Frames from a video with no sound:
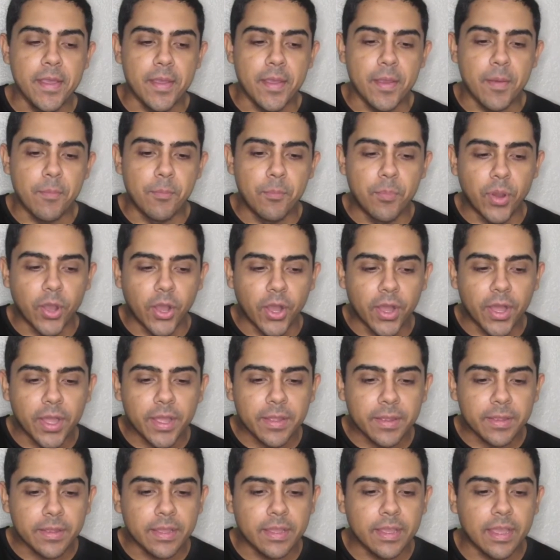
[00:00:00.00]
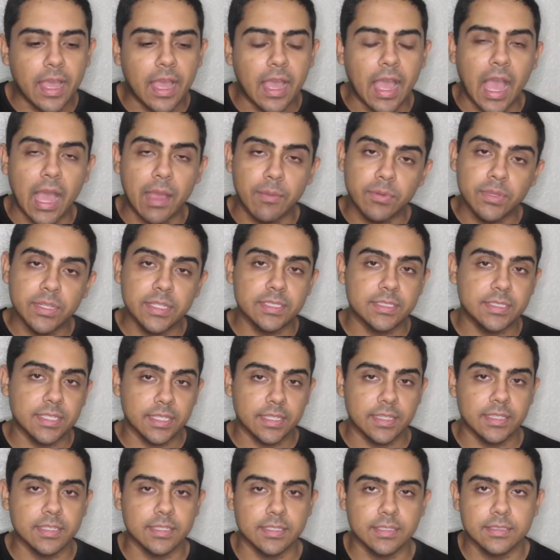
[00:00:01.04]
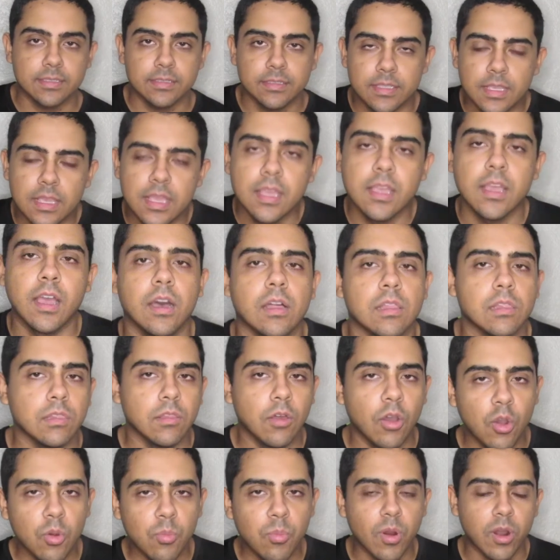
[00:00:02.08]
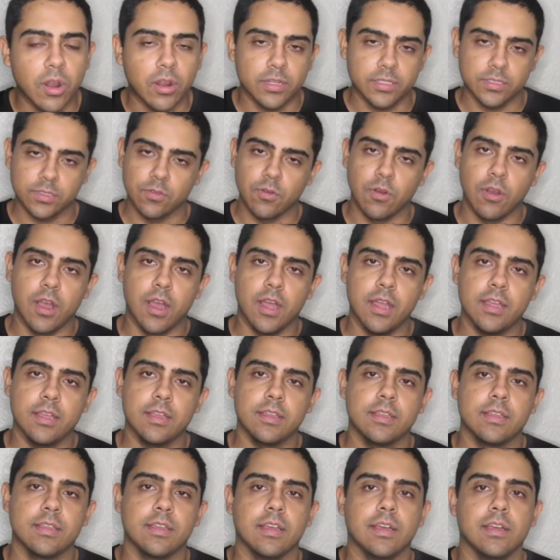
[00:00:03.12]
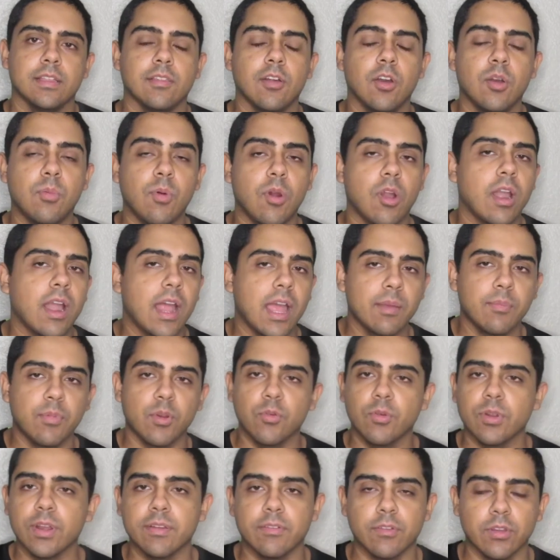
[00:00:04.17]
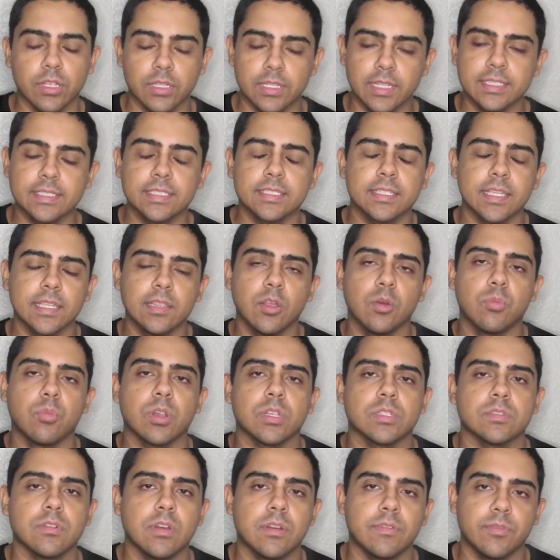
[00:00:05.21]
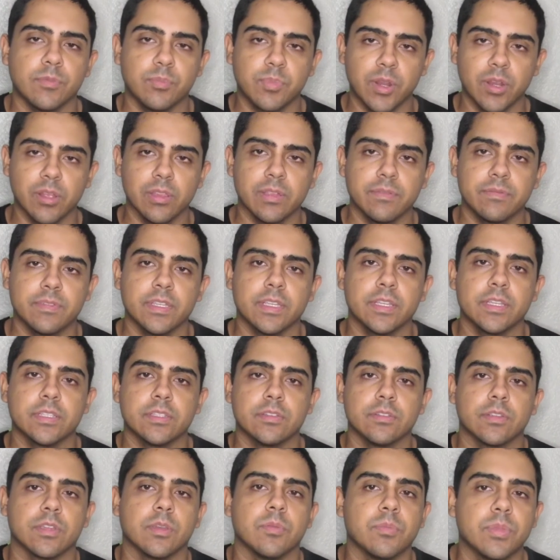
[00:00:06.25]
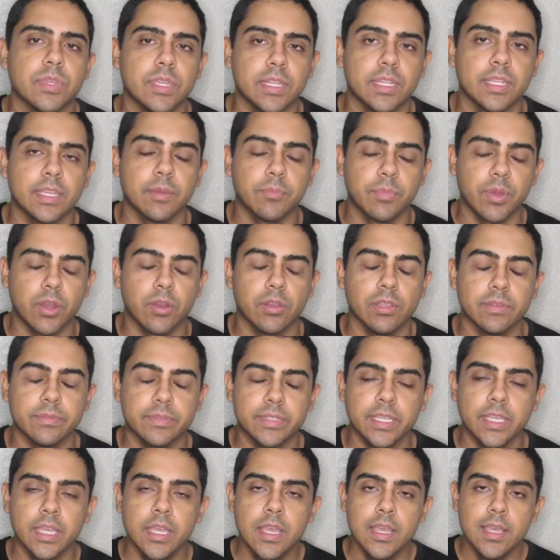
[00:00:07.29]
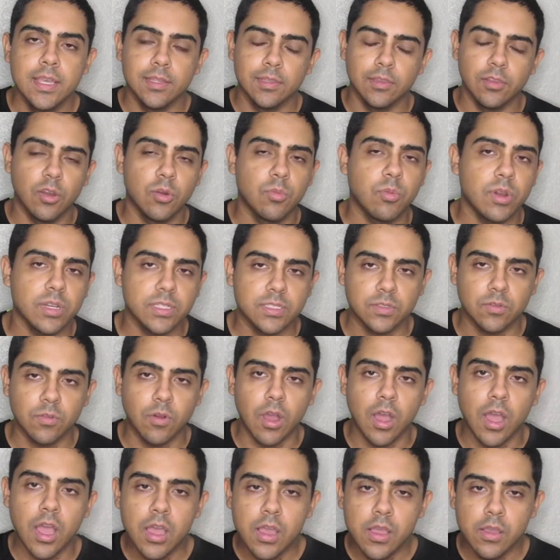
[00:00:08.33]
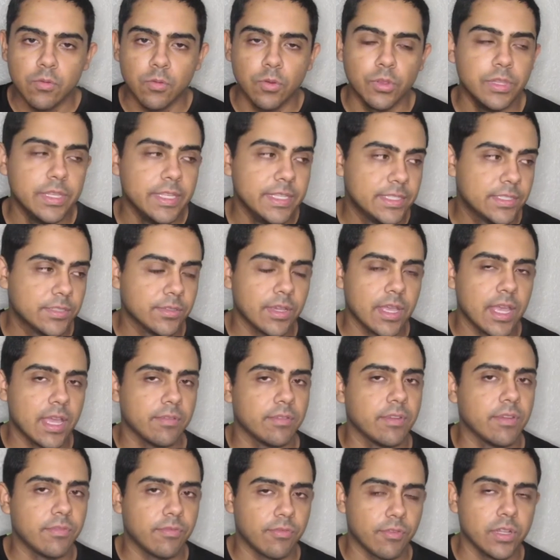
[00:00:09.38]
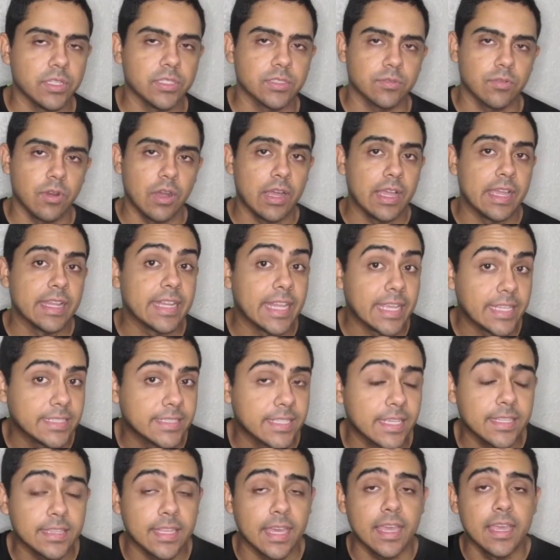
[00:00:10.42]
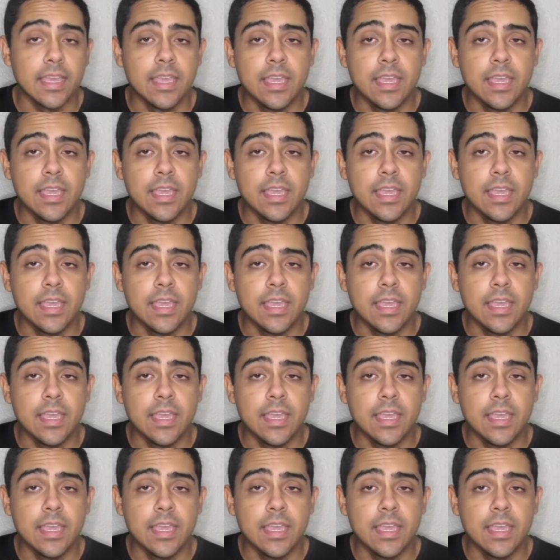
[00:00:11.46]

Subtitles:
But I'm gonna say this: a low bar squat, a low bar, high bar, whatever. Let's just say low bar squat for powerlifting, because you're competing in powerlifting. Low bar squat will lead to a heavy front squat, and I say that